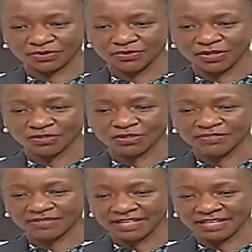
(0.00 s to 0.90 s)
no, no not
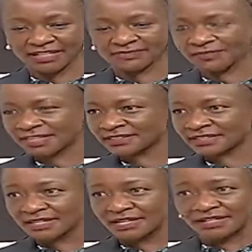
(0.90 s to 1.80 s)
even careers,
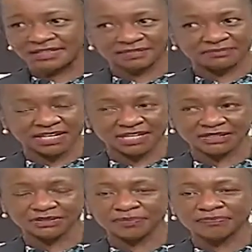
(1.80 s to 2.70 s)
fields that men
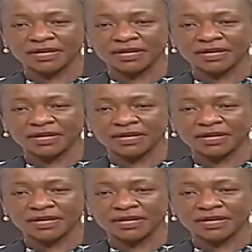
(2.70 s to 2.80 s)
can do.